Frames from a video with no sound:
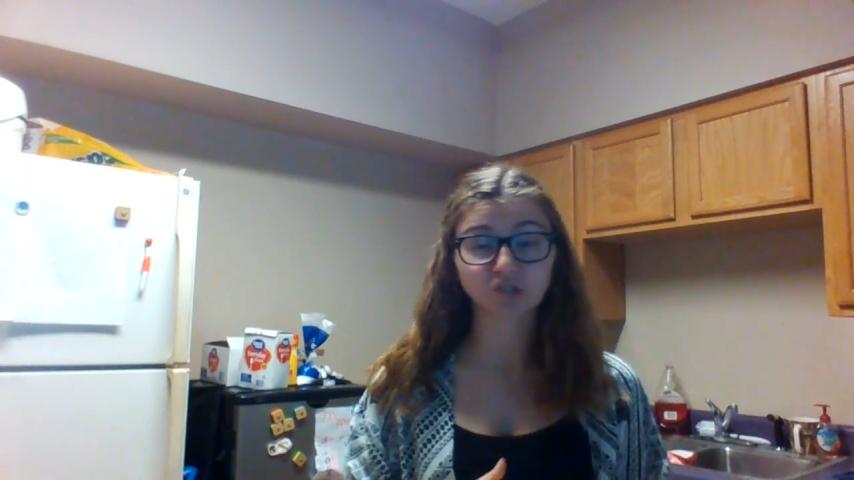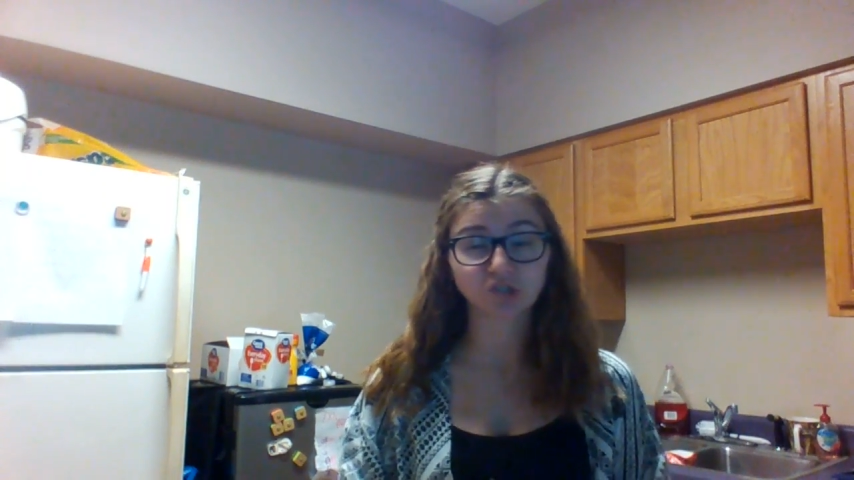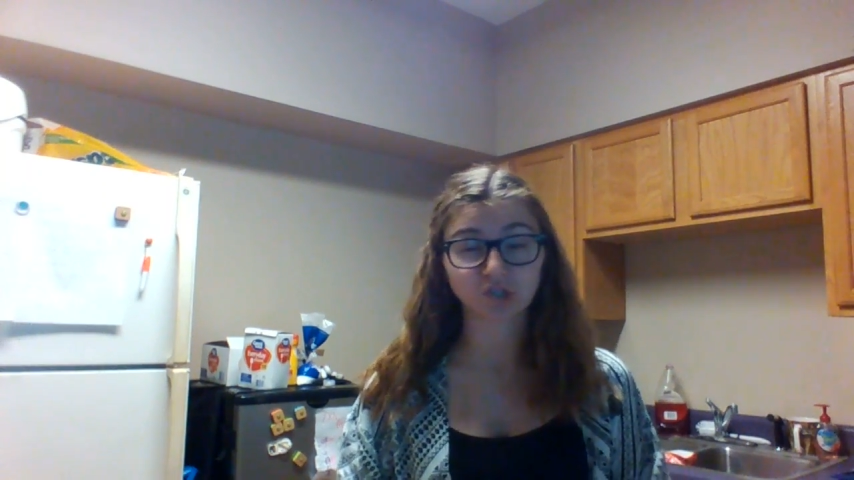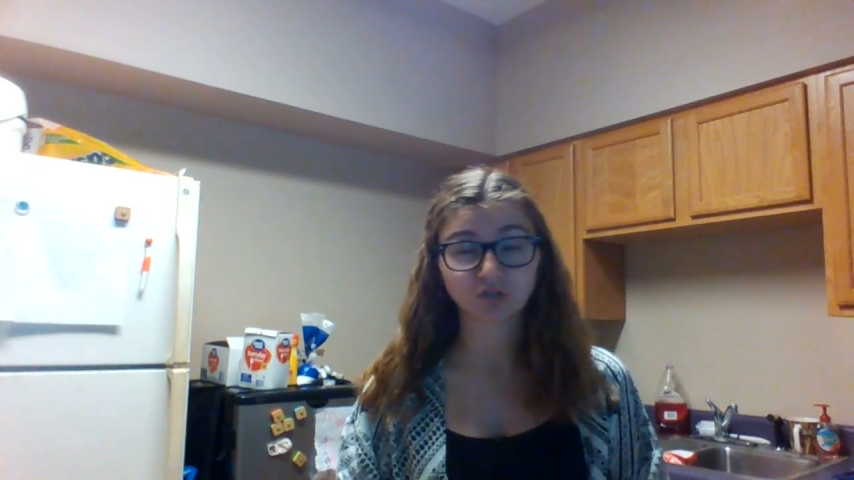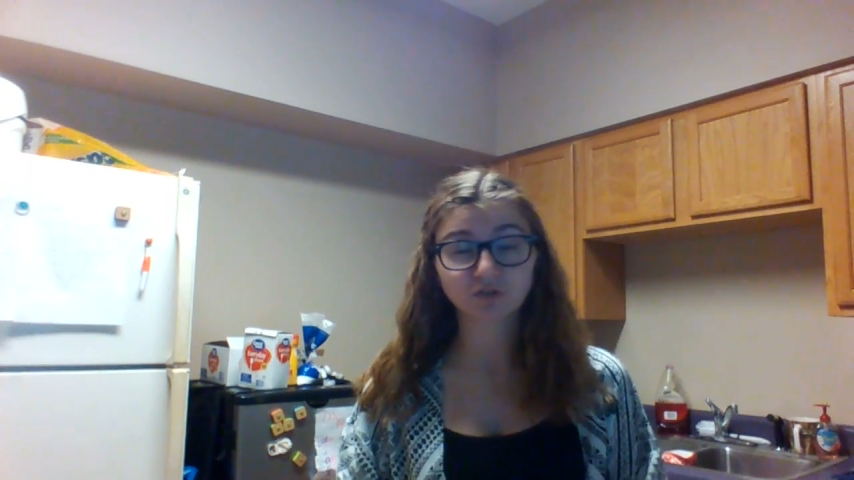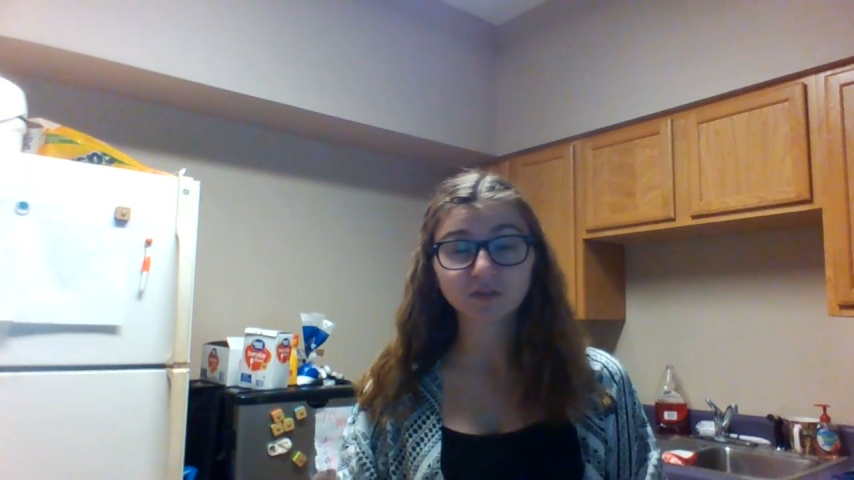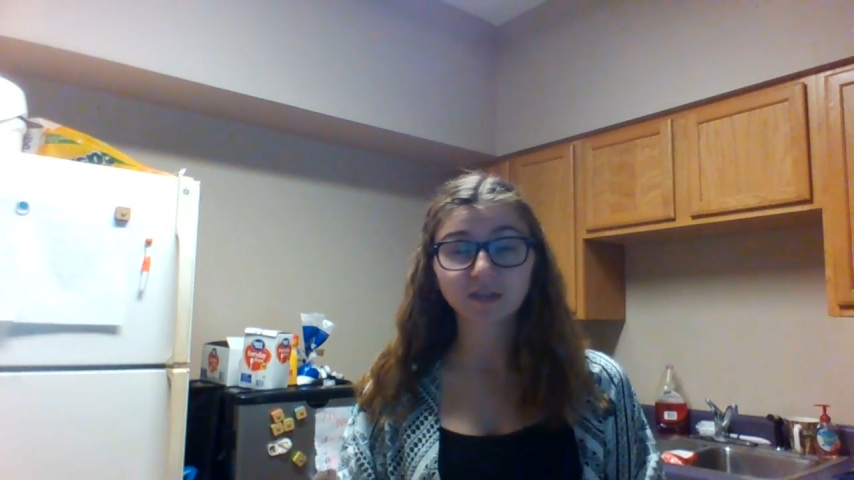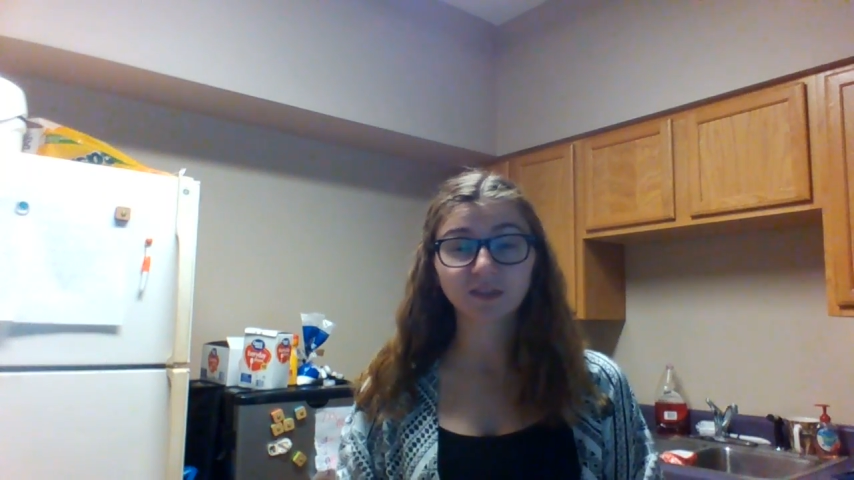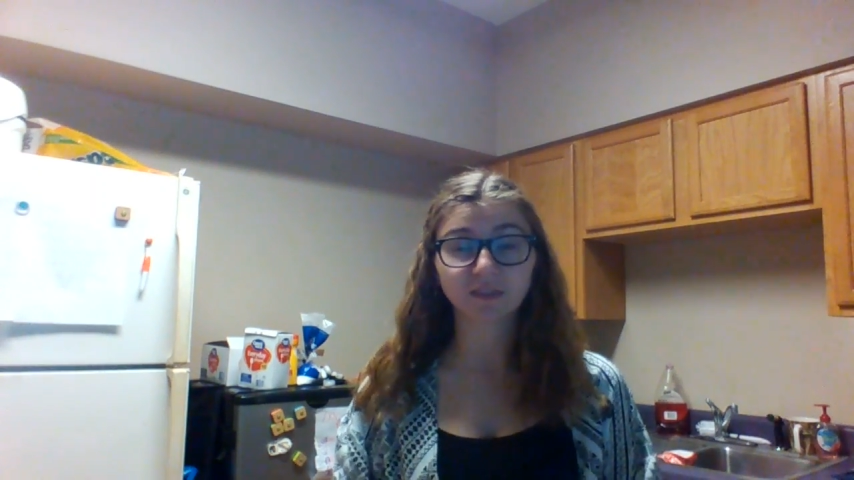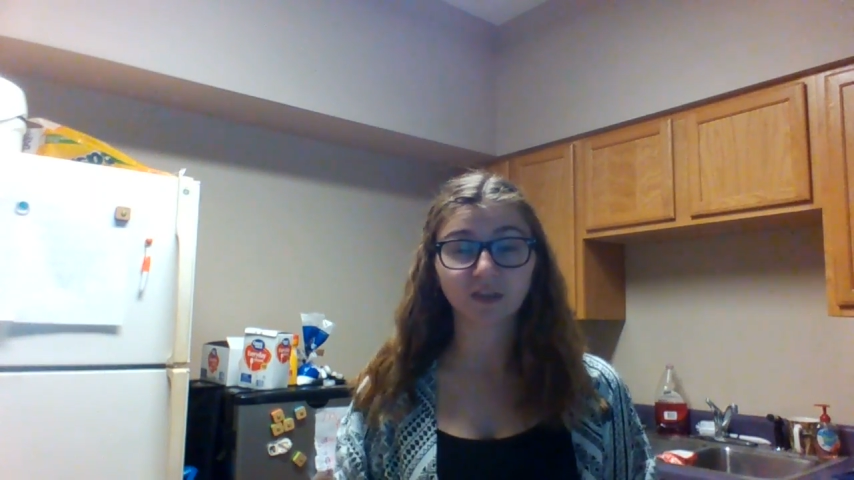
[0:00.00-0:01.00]

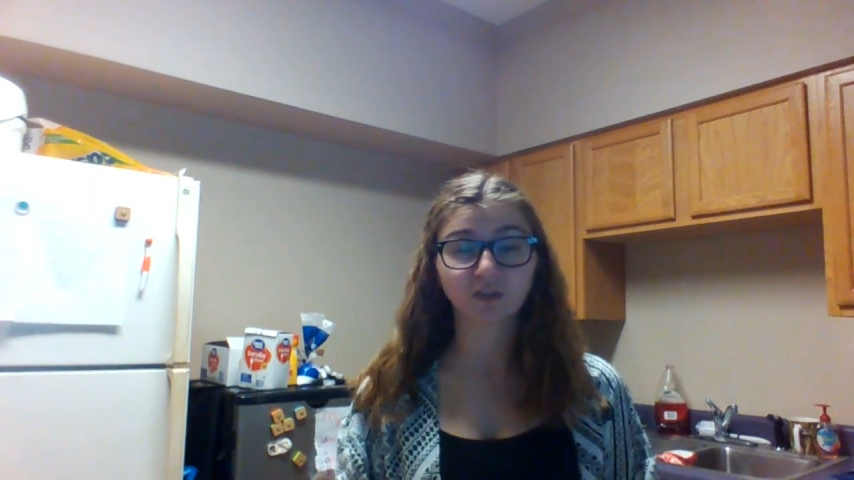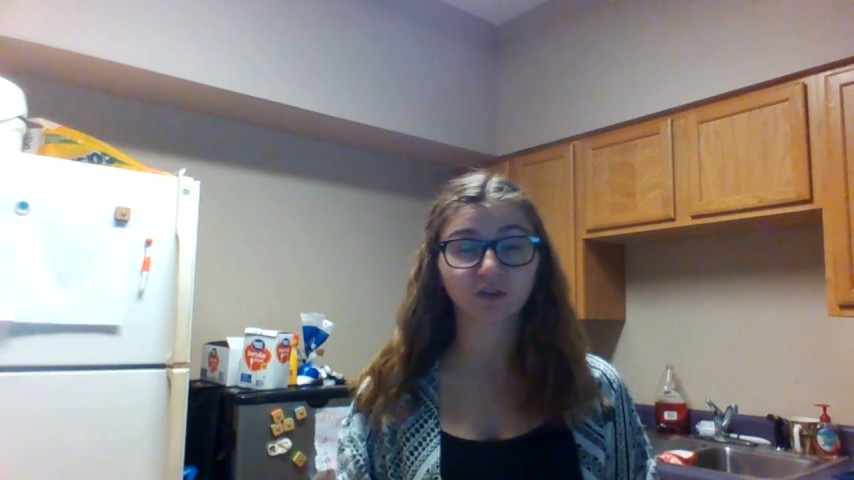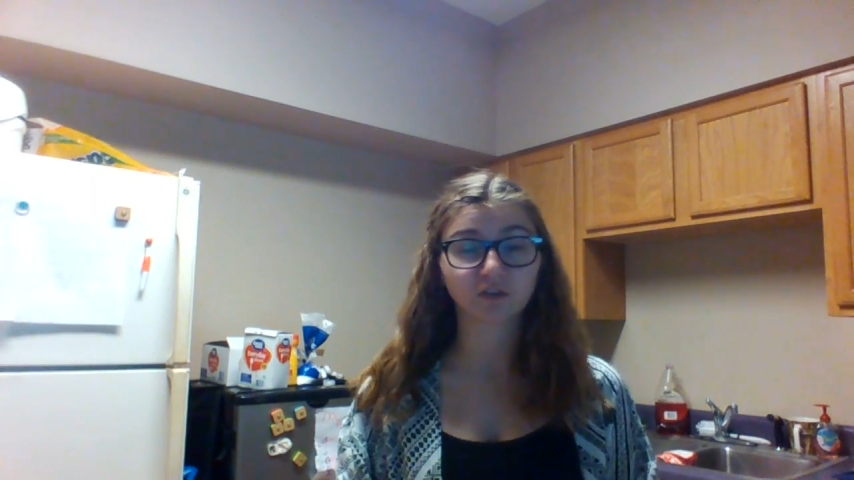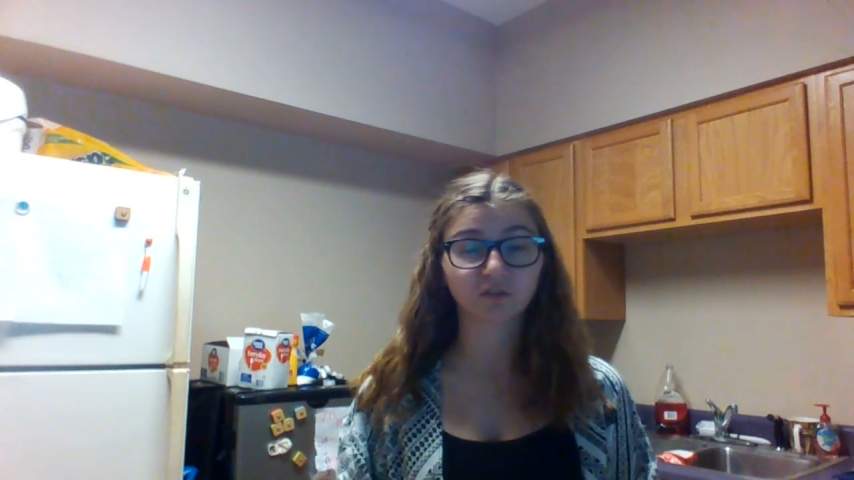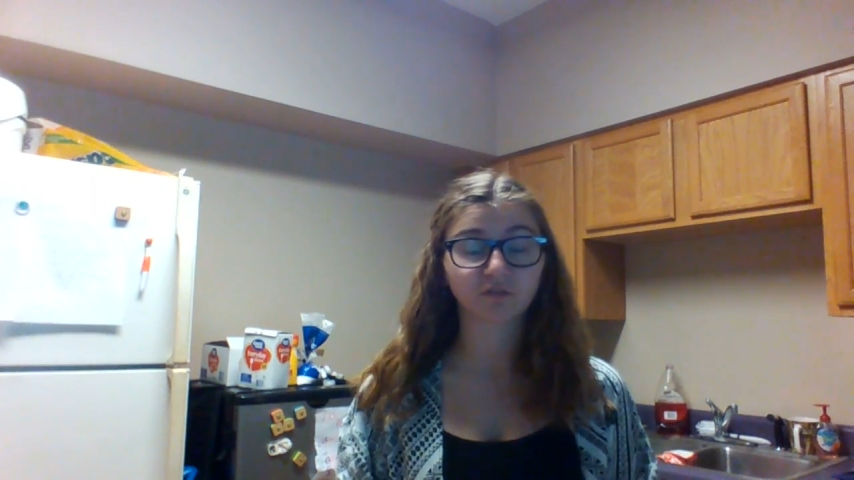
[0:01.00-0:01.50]
Generally, they cook